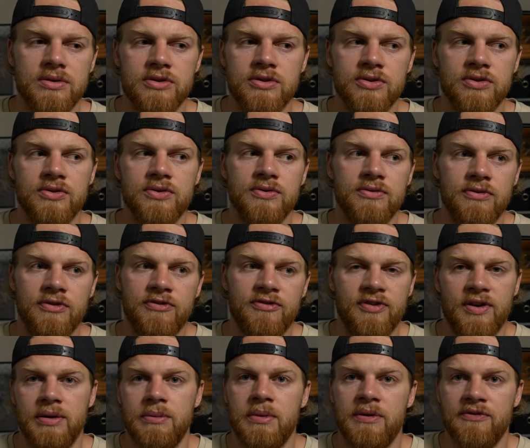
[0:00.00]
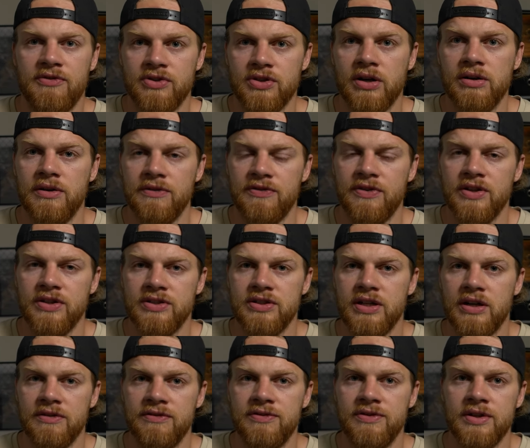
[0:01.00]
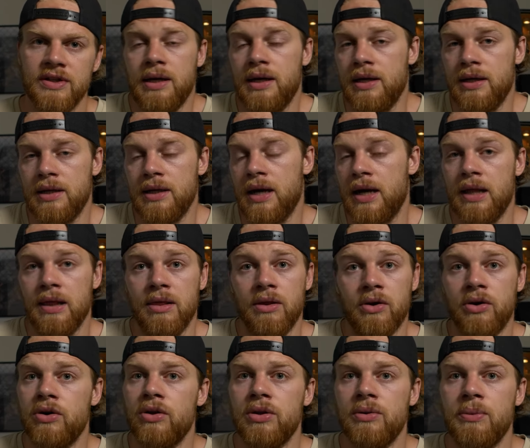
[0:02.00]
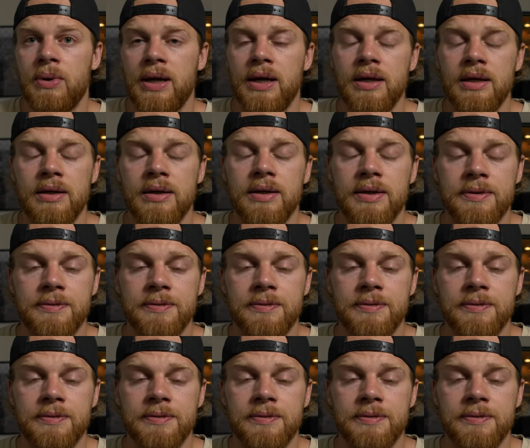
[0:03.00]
do film and photography stuff, and I learn on the way.